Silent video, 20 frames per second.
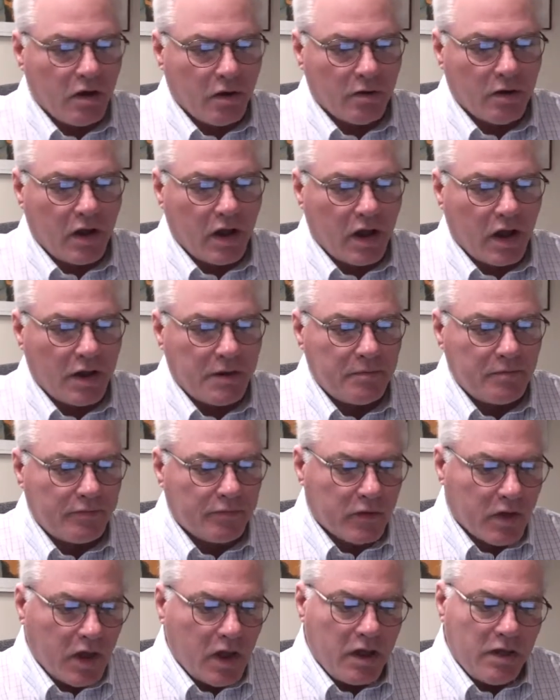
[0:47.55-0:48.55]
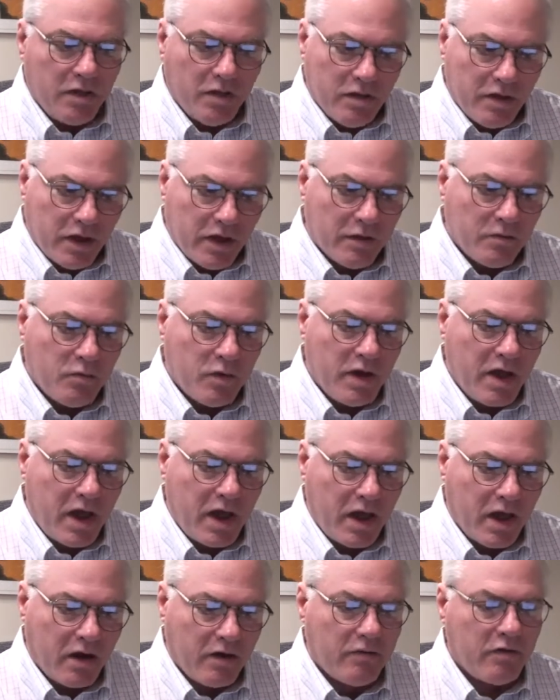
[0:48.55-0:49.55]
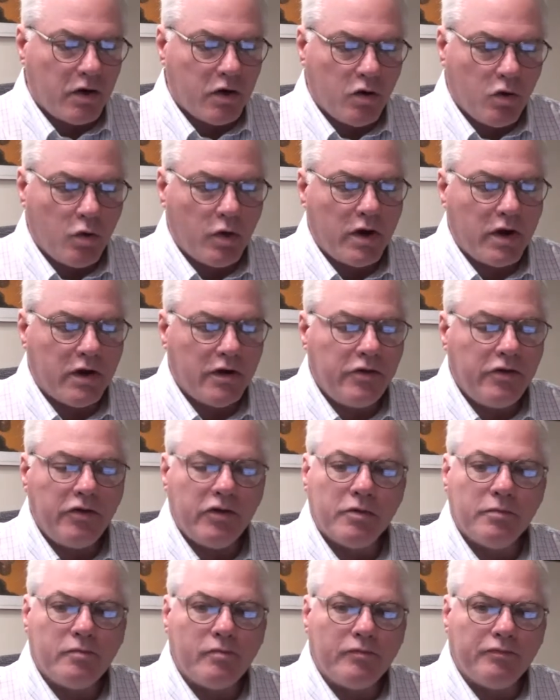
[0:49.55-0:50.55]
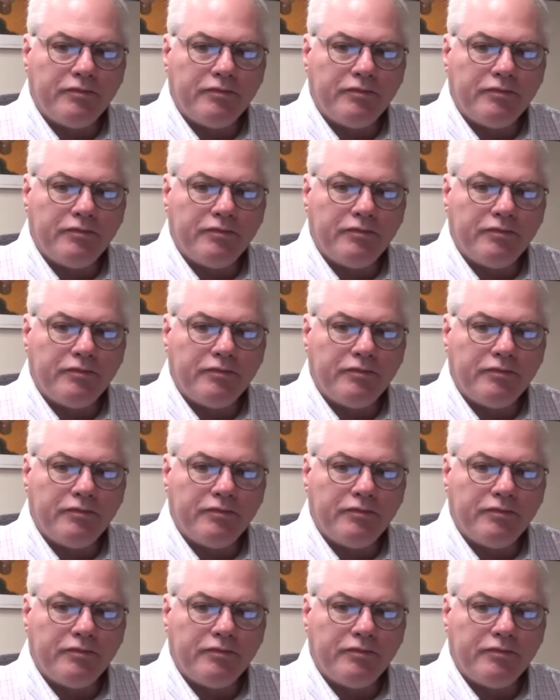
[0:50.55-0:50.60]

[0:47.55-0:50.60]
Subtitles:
Okay, then we have a quiz,